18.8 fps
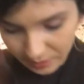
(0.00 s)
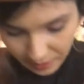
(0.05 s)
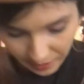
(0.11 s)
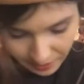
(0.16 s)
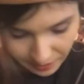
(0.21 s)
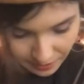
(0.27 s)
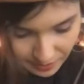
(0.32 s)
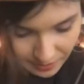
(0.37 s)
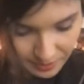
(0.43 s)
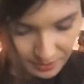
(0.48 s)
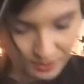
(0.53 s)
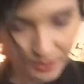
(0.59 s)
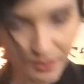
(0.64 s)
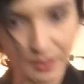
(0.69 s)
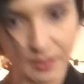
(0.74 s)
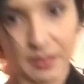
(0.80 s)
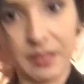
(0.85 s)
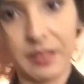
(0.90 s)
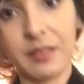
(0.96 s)
tie
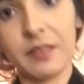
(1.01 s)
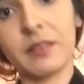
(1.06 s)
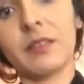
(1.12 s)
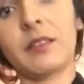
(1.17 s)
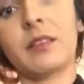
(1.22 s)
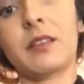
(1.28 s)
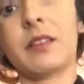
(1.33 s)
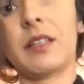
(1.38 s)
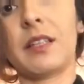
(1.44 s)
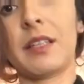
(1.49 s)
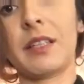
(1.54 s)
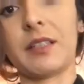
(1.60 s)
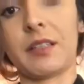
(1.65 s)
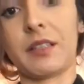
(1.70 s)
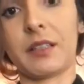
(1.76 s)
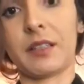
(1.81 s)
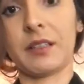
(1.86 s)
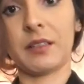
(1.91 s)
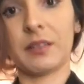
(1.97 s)
thingy
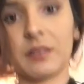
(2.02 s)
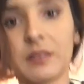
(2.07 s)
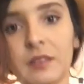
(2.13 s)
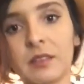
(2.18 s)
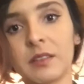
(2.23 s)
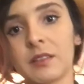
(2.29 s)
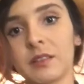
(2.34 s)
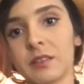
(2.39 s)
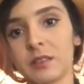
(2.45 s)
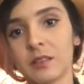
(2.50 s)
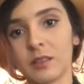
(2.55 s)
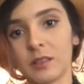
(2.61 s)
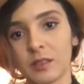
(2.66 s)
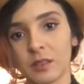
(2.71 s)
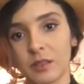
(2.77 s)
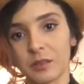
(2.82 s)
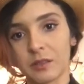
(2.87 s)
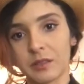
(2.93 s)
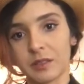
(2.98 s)
here
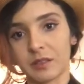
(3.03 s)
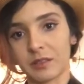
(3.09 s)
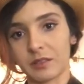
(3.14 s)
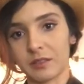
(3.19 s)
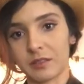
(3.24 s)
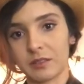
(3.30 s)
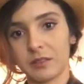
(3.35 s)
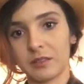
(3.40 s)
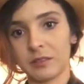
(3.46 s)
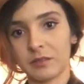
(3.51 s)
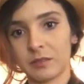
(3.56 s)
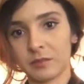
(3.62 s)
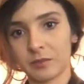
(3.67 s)
going on.